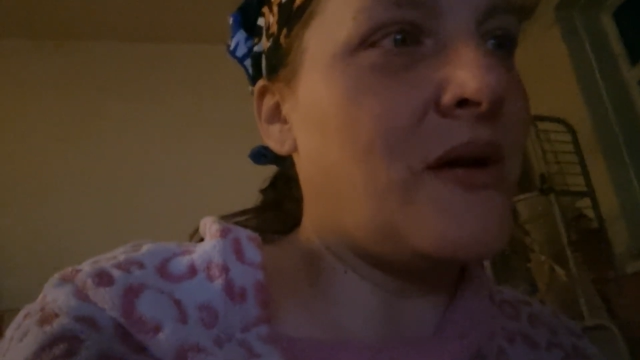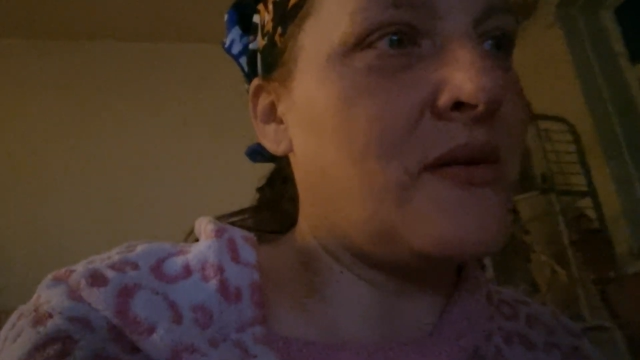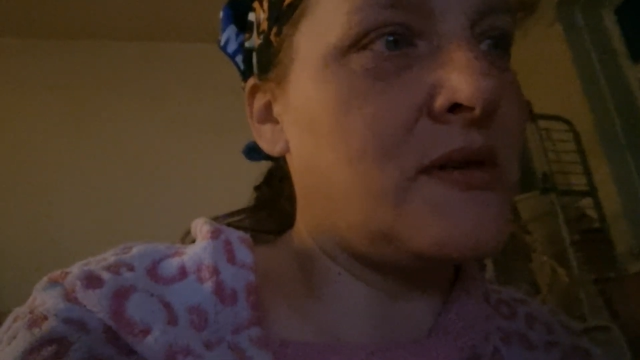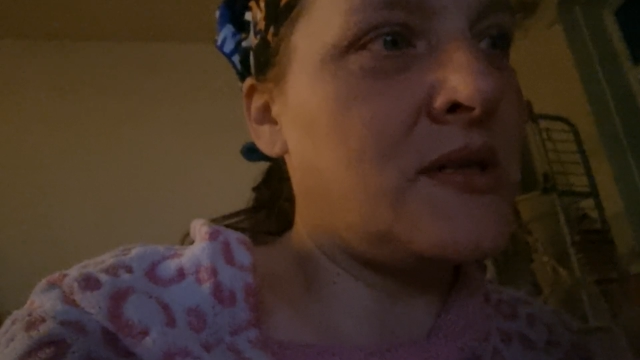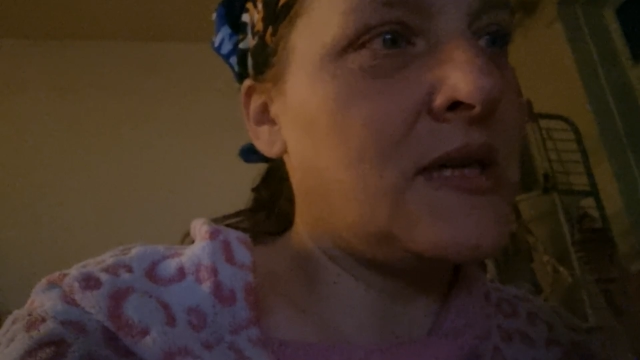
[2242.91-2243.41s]

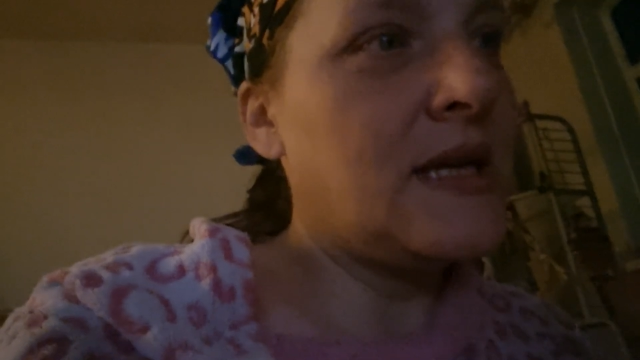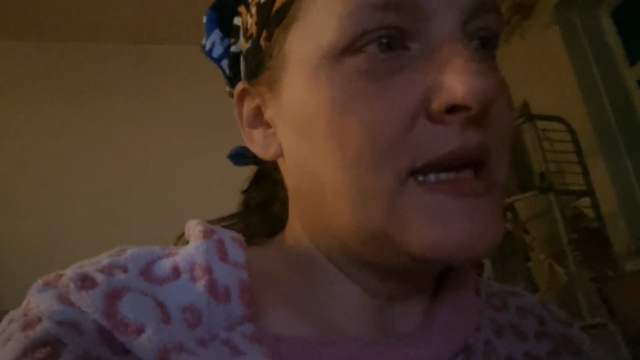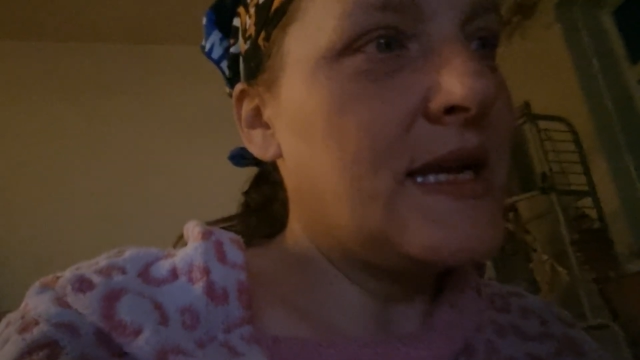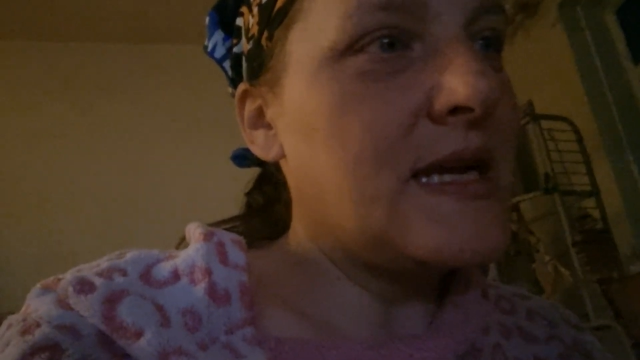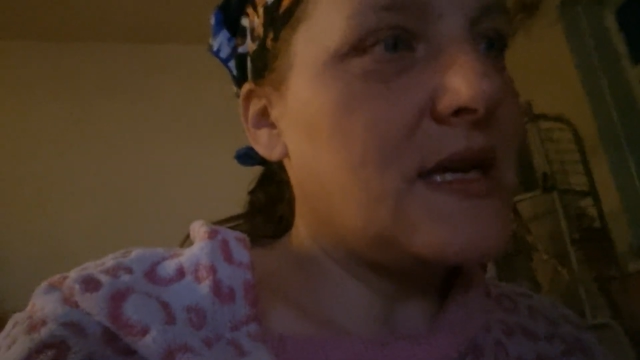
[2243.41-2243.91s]
and
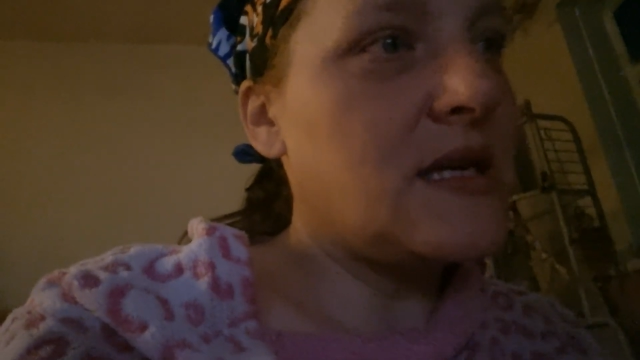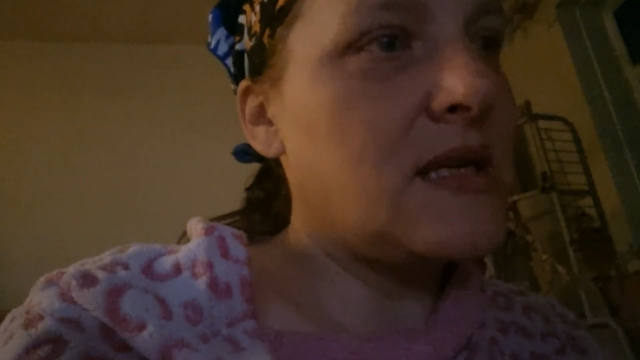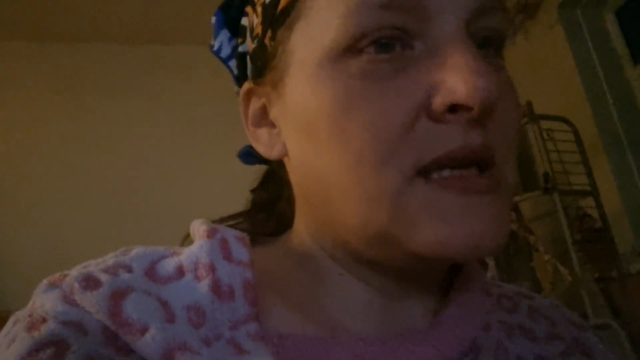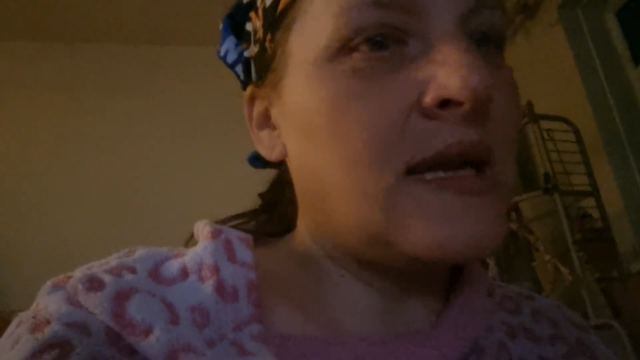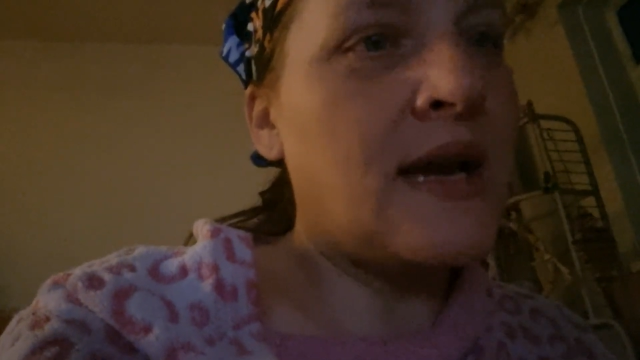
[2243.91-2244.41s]

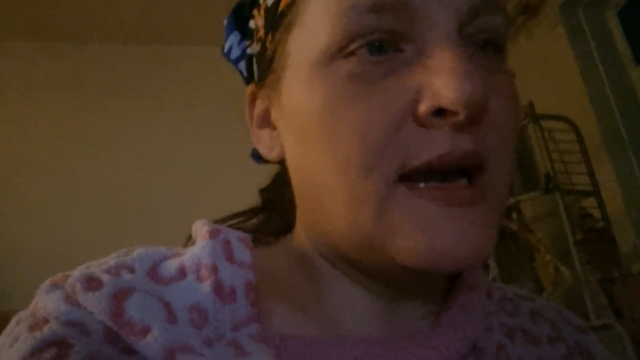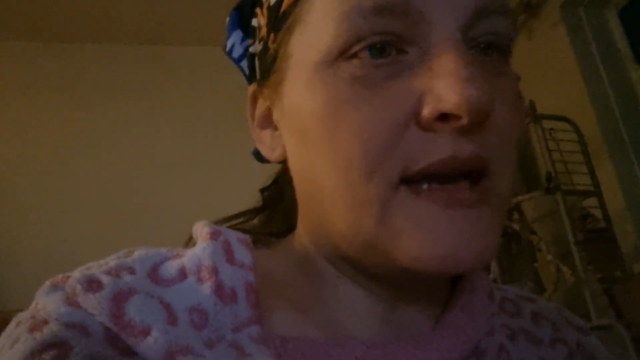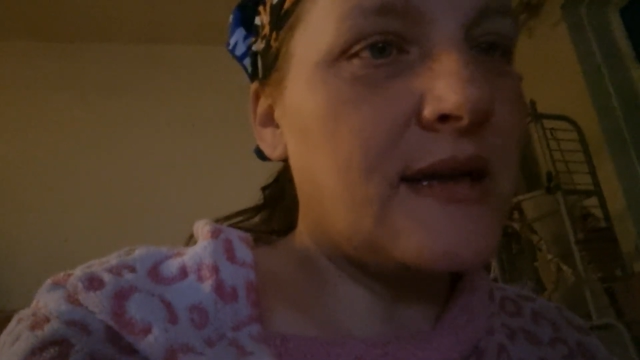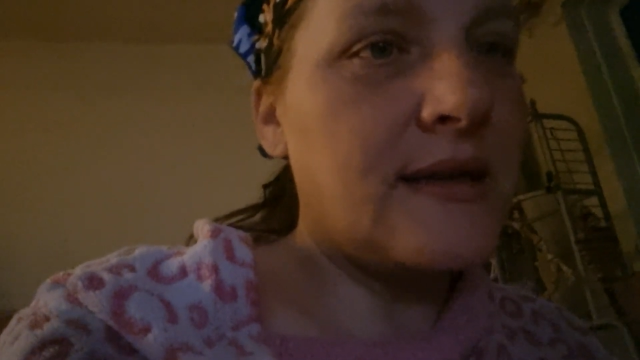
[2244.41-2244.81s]
yeah,